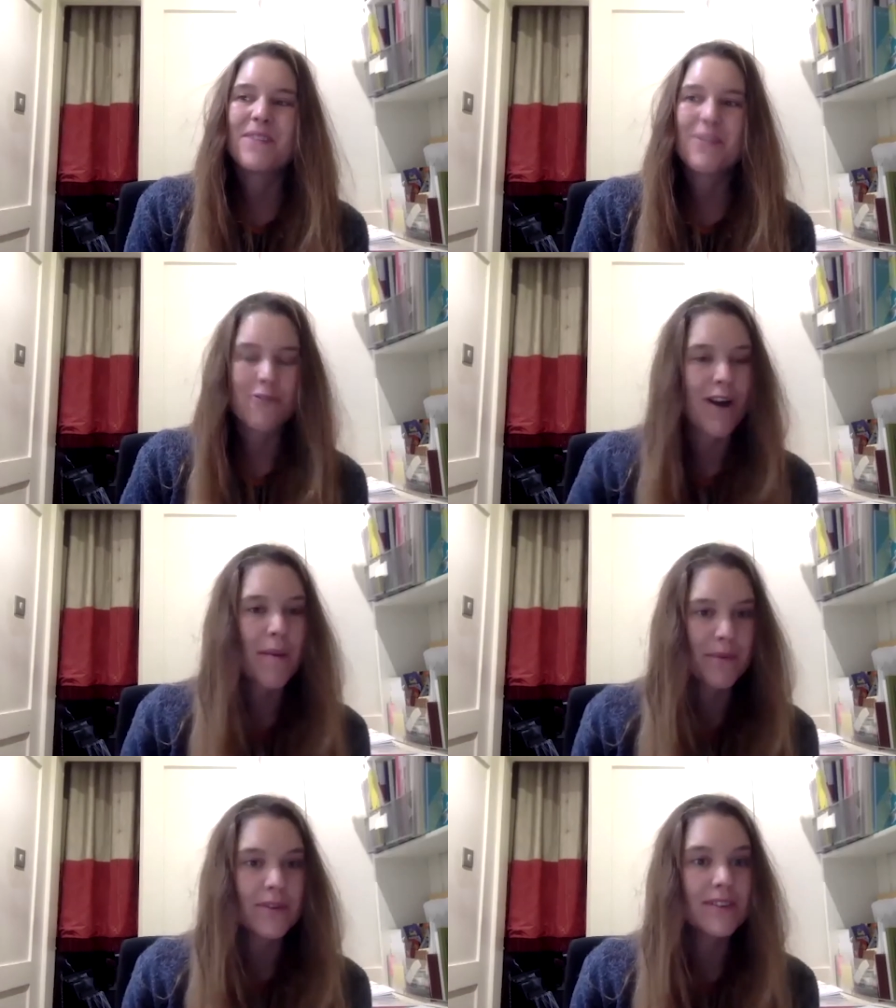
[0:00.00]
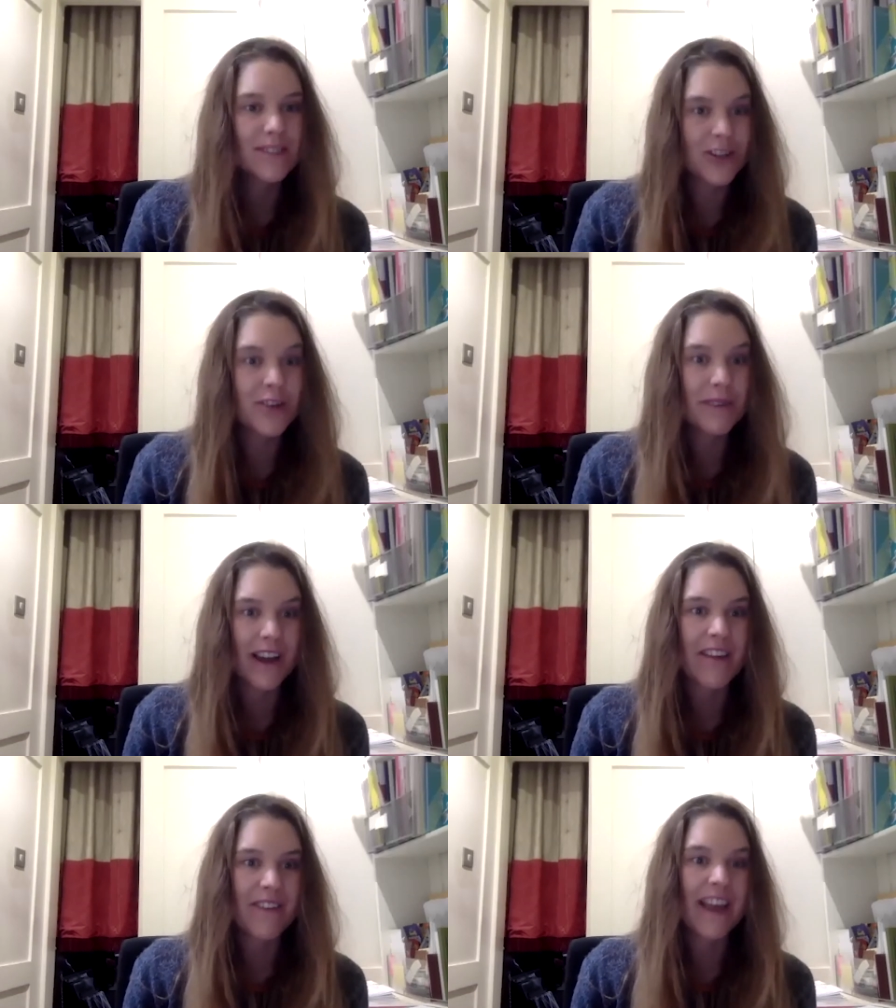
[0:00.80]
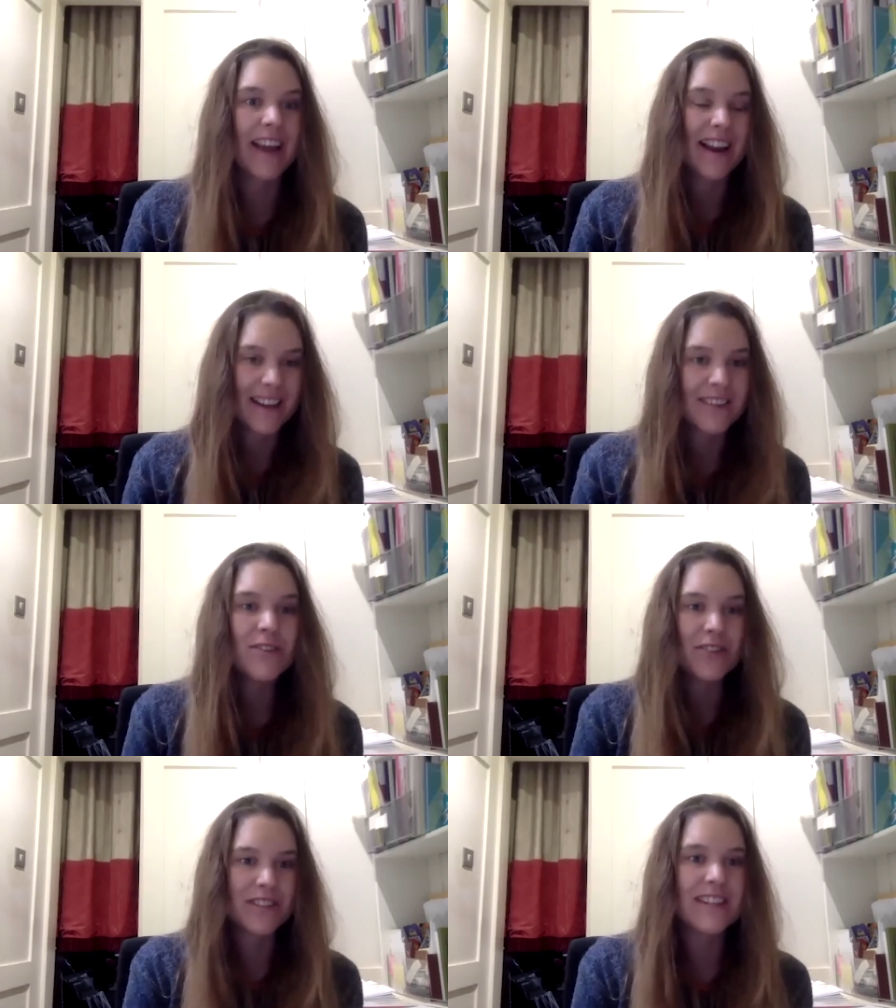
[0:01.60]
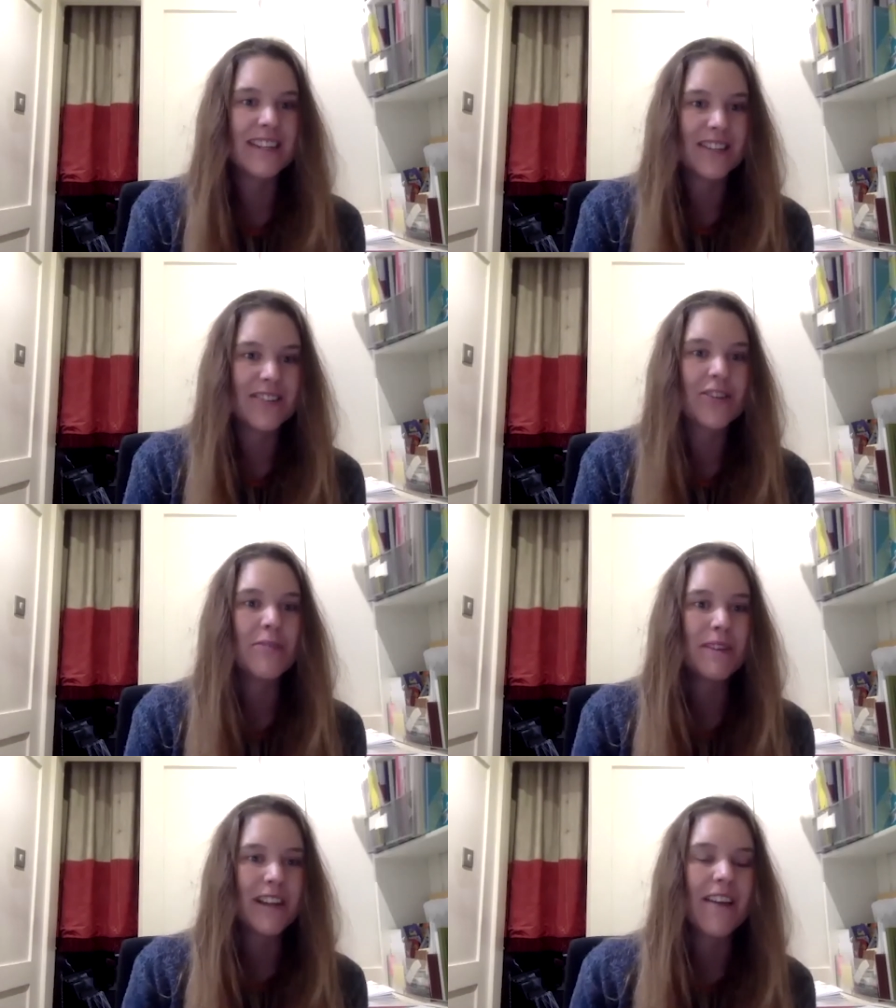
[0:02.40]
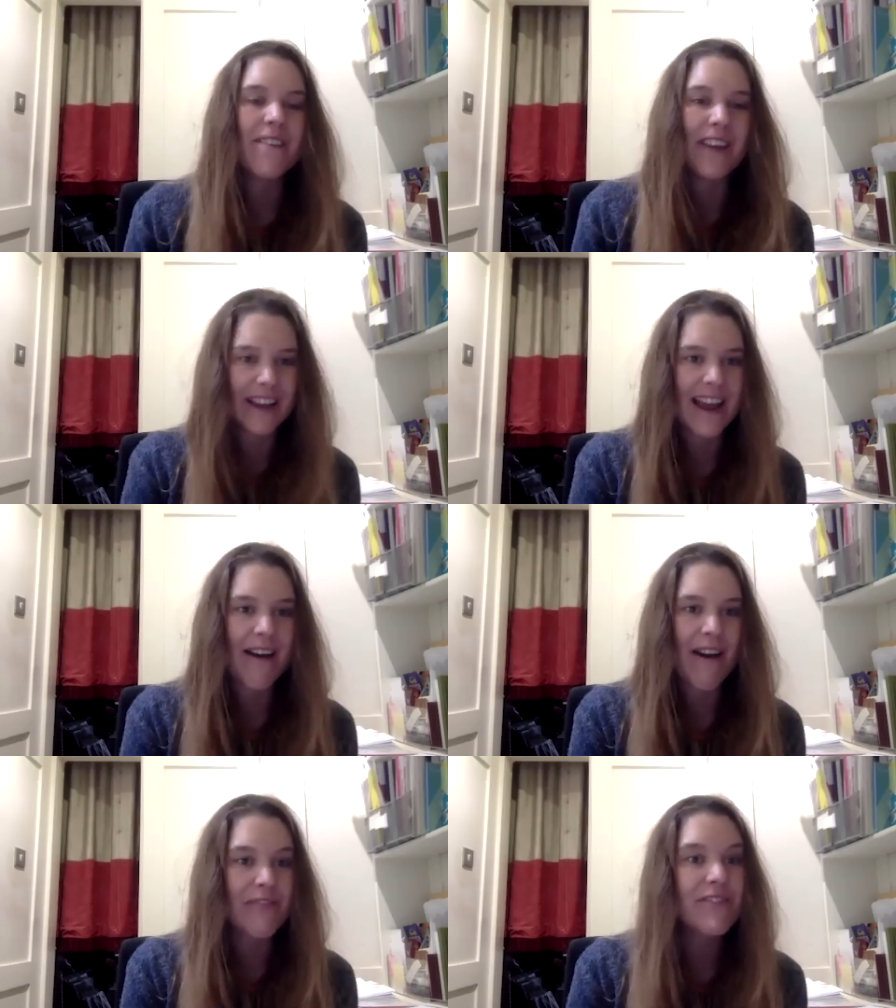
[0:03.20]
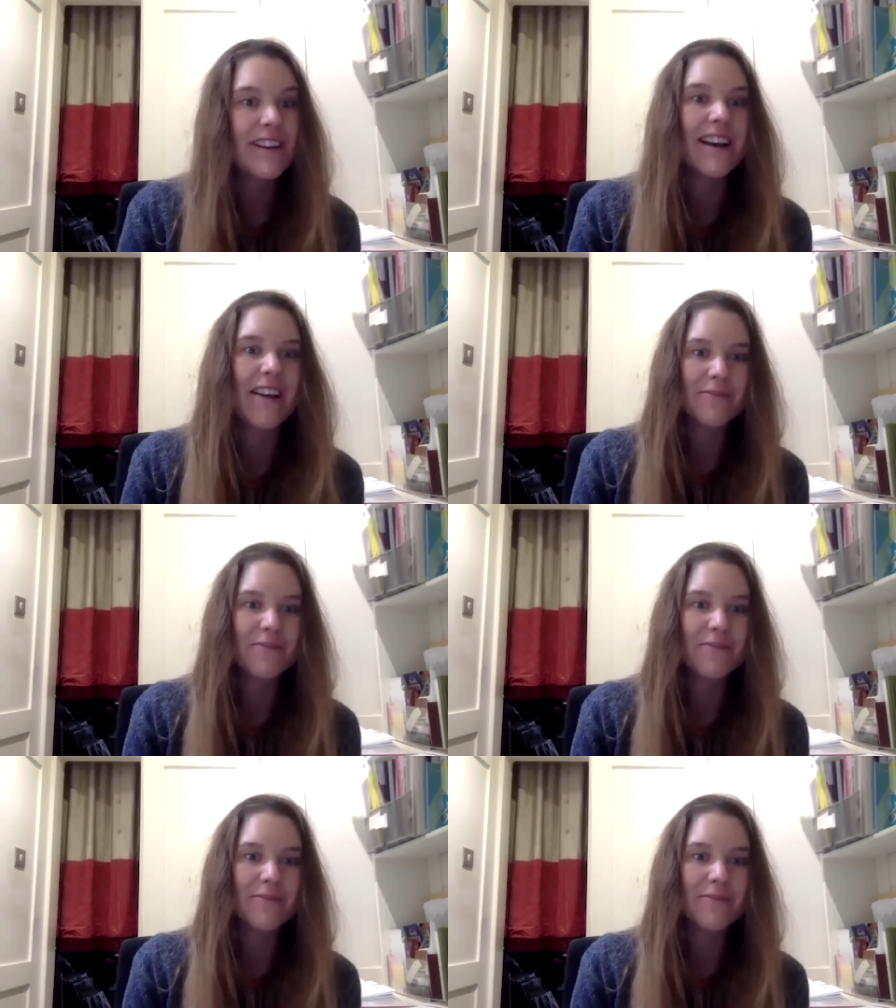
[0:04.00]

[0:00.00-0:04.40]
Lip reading: grew up scuba diving, and I used to teach scuba diving, and now I free dive.